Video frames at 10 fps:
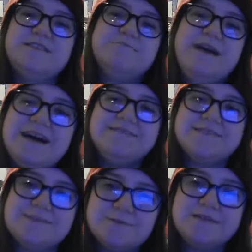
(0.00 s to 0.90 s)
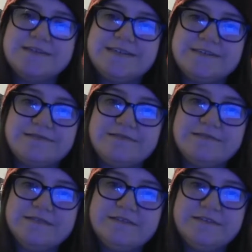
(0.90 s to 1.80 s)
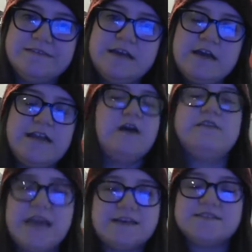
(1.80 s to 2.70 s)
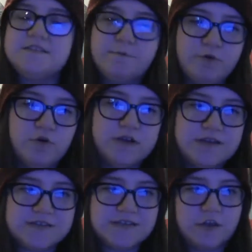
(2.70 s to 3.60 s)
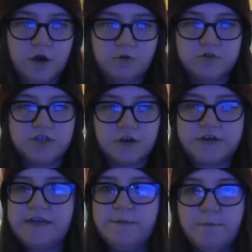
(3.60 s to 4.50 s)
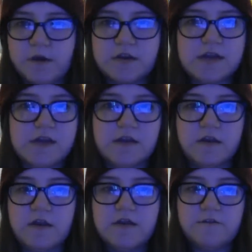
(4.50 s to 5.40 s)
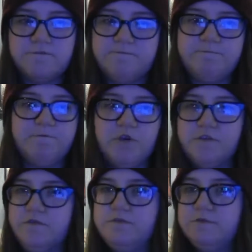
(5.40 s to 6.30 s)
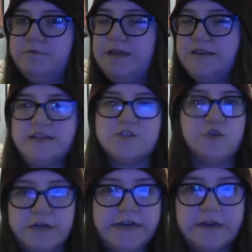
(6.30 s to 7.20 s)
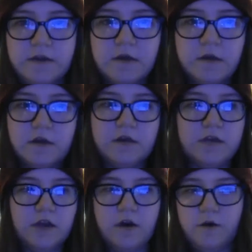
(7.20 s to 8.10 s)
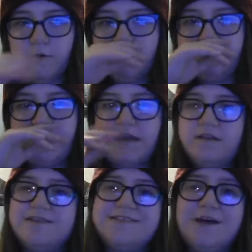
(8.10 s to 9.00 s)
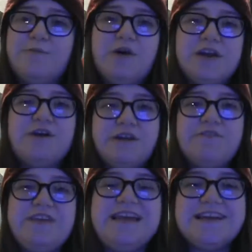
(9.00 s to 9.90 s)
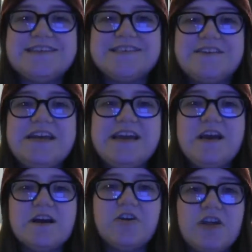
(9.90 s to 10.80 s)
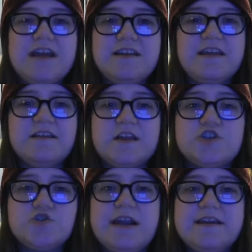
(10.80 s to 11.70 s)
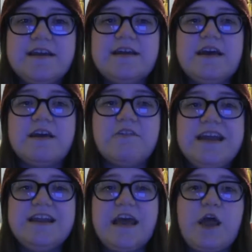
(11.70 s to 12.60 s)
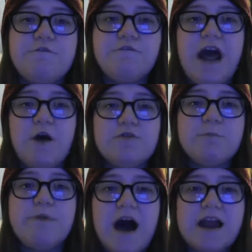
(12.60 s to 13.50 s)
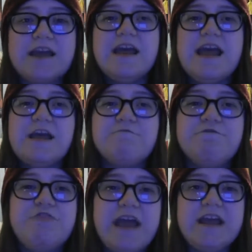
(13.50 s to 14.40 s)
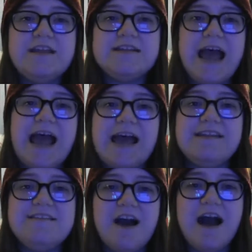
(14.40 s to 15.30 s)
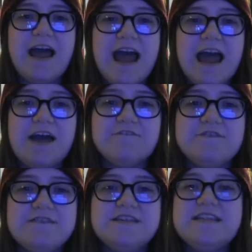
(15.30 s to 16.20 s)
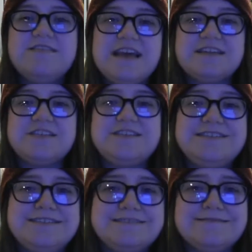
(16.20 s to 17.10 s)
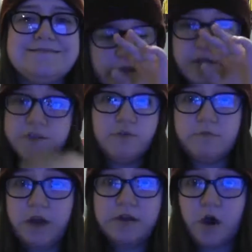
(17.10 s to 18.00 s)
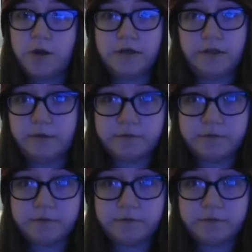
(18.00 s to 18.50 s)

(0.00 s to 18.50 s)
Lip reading: Behind the sorority house. Now, yes, the pool is, you know, dirty and murky and full of... It's green, you know, but someone could have easily cleaned it, like, drained it and cleaned it and found the body if they had not have did that shit. So, unknowing to them.